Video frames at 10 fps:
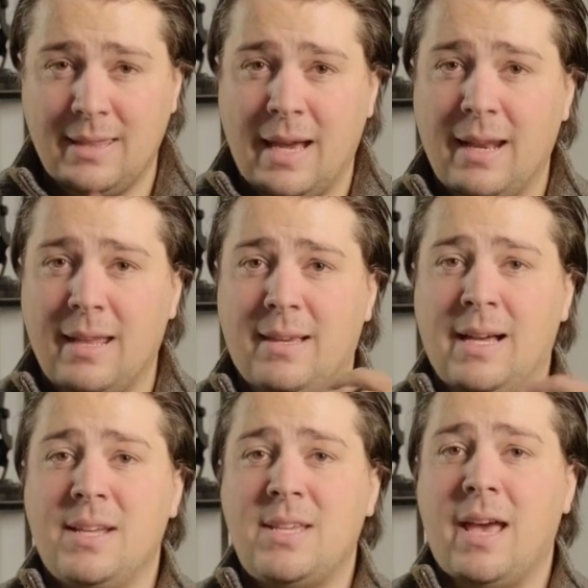that in the
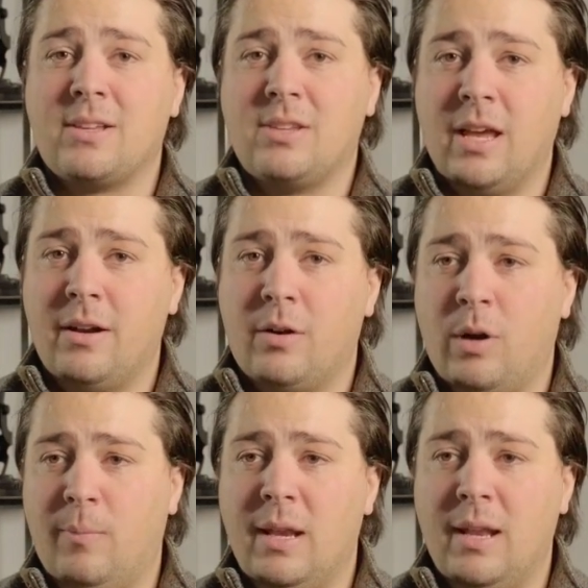contacts kind of
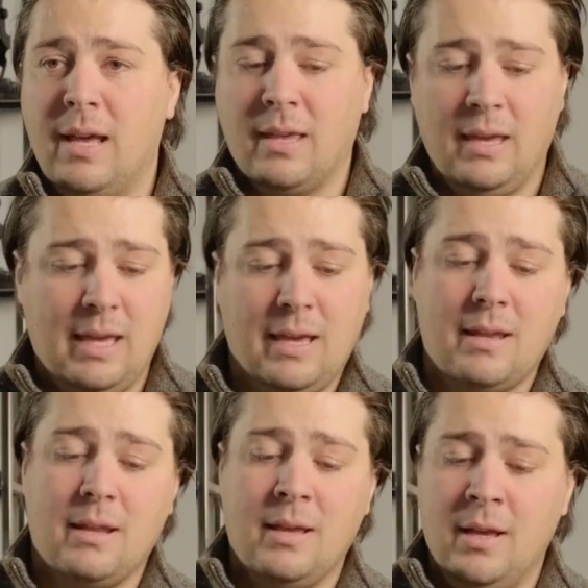around my neck,
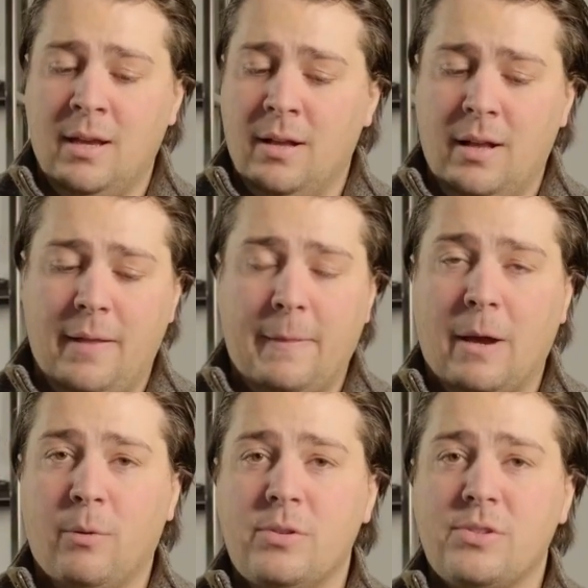and
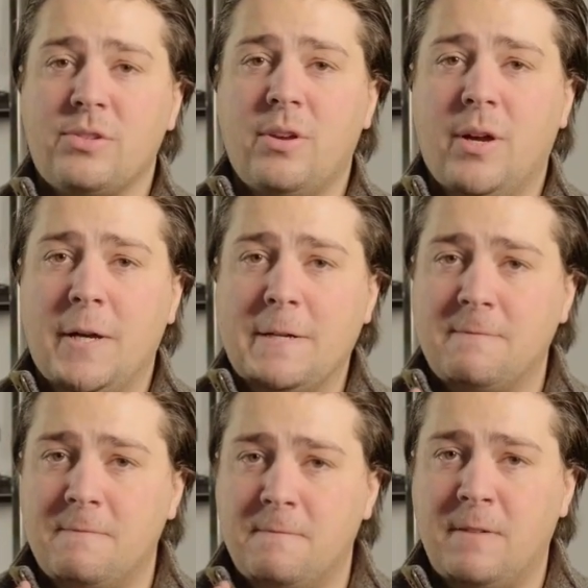that was a
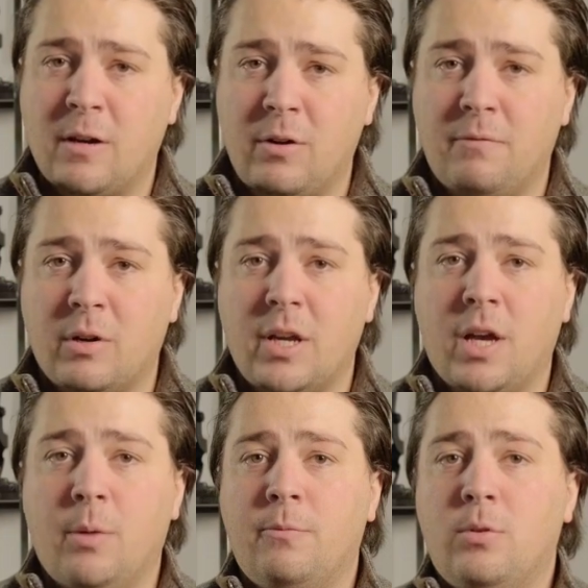very, very
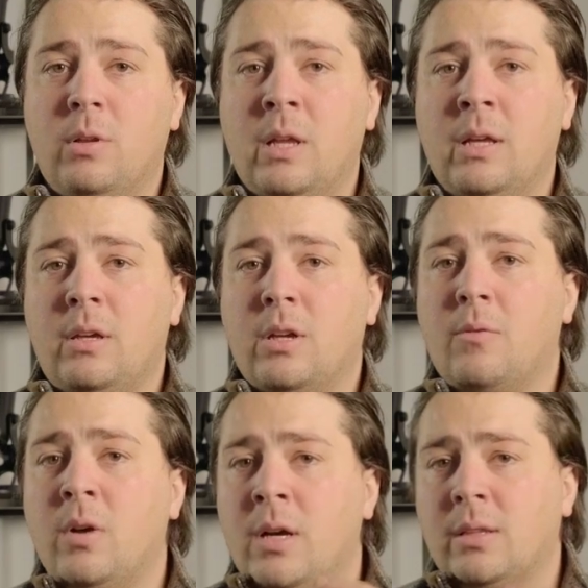helpful,
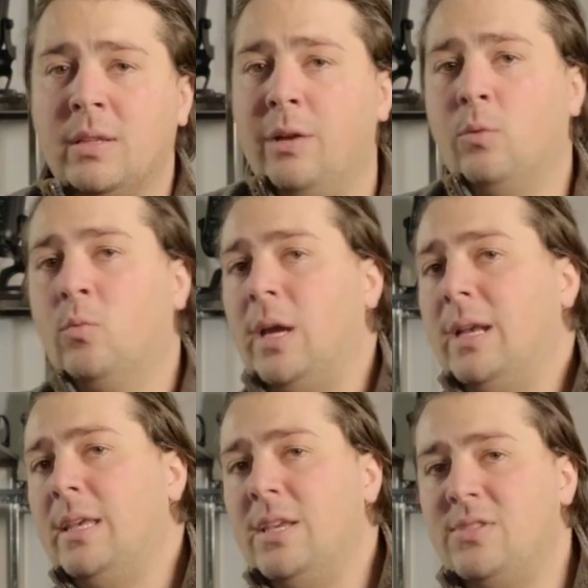lightweight,
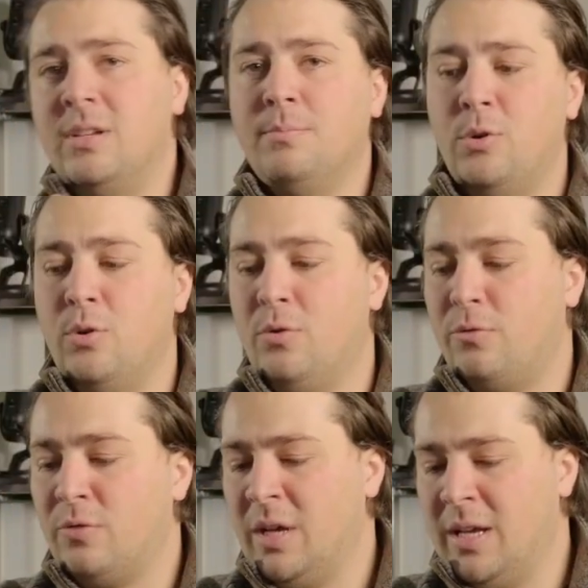easy to
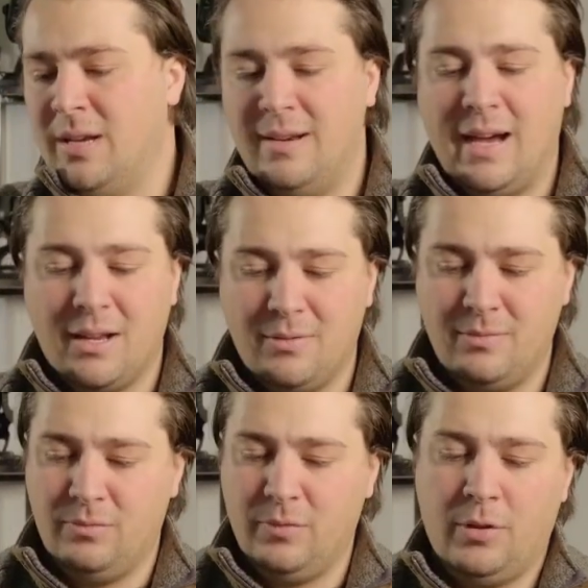move, not
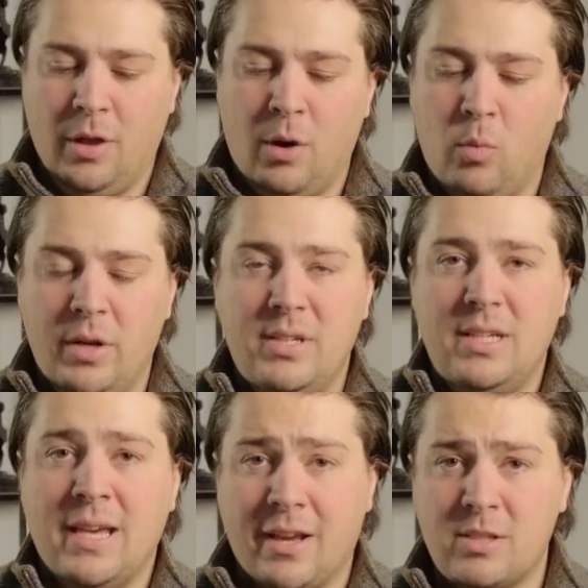a
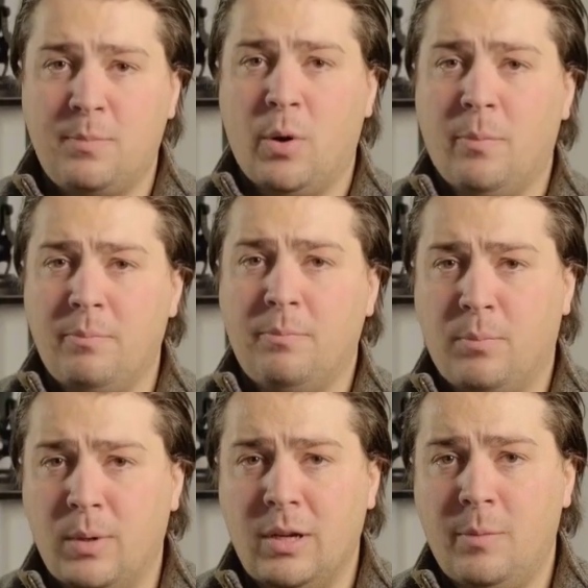
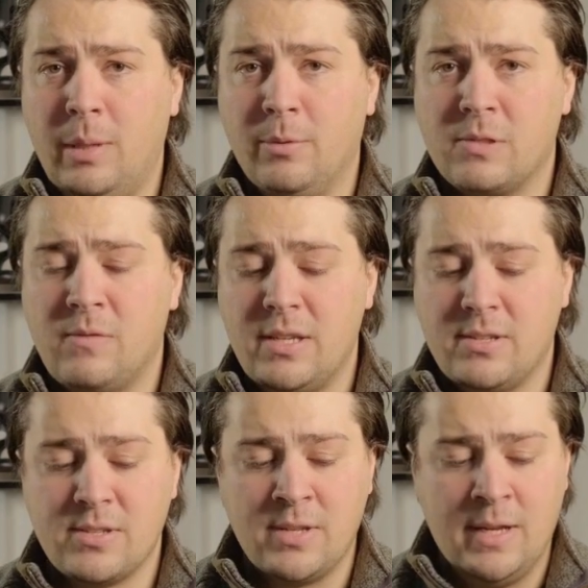1DX pointing at people's faces